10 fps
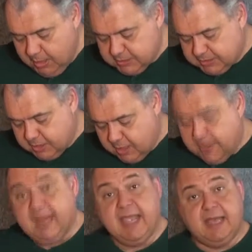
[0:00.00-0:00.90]
So let's talk
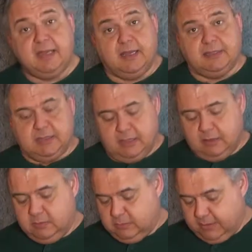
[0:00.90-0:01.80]
about handguns then.
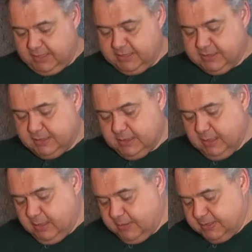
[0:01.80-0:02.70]
What is a
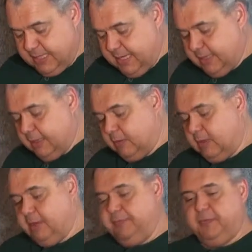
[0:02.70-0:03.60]
handgun?
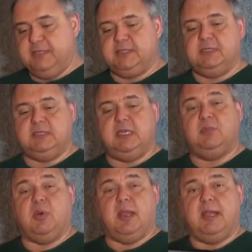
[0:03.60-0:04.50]
Well, this is the
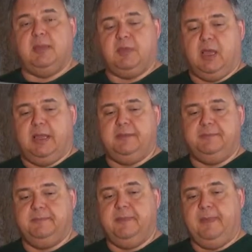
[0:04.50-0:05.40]
Beretta M9.
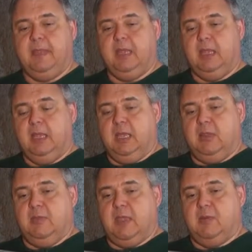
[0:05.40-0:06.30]

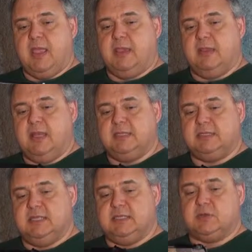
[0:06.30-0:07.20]
You may
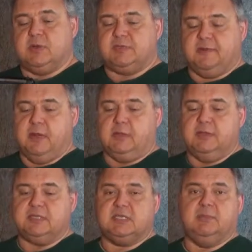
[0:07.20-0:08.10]
recognize this or its very
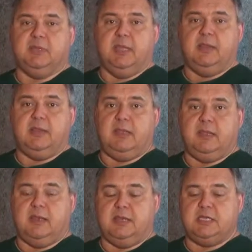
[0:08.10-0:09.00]
close sibling, the
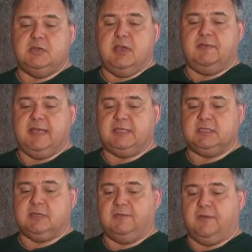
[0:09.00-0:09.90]
92
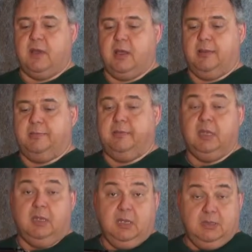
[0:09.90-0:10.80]
FS from
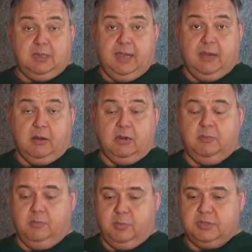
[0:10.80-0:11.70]
Die Hard,
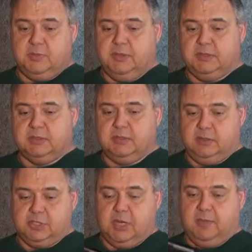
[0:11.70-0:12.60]
Bruce Willis, you
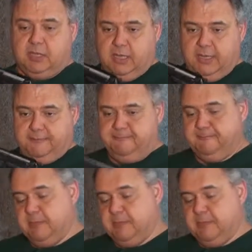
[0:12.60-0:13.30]
know, John McClane.